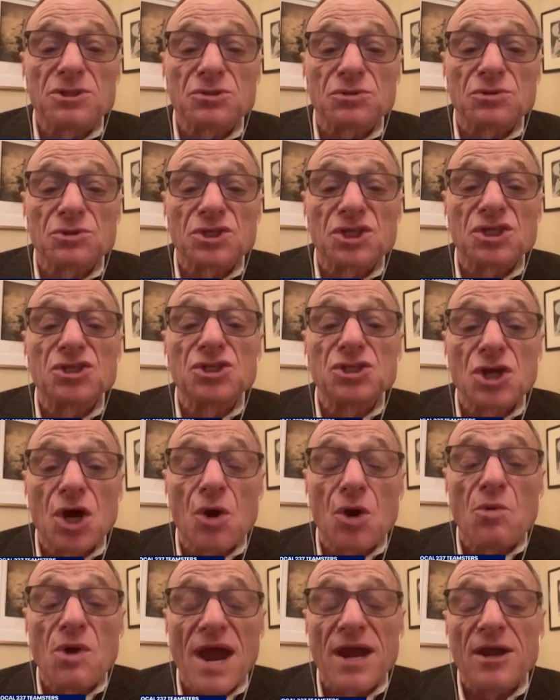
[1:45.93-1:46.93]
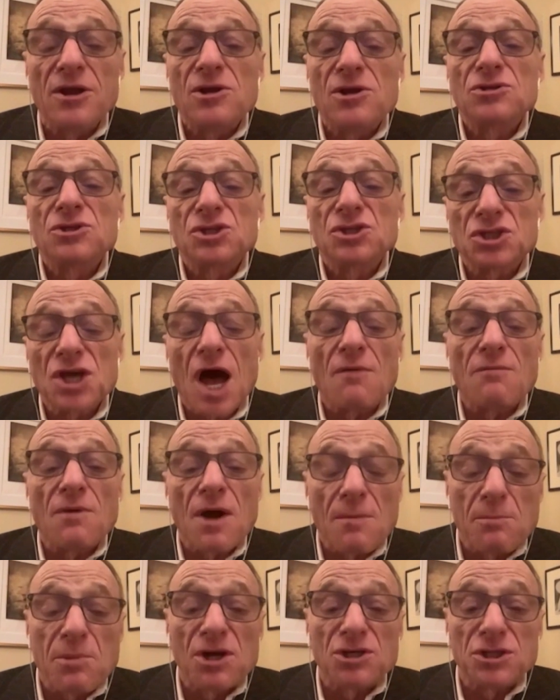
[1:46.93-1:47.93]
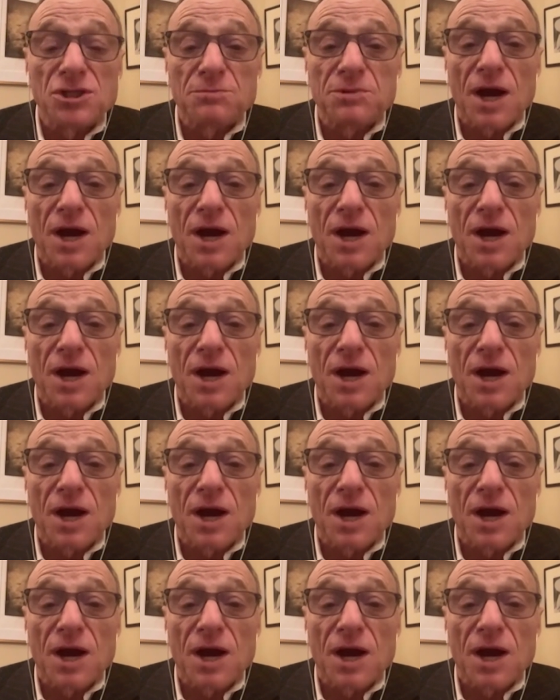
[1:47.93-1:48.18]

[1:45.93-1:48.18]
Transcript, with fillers: schools is no way to solve our budget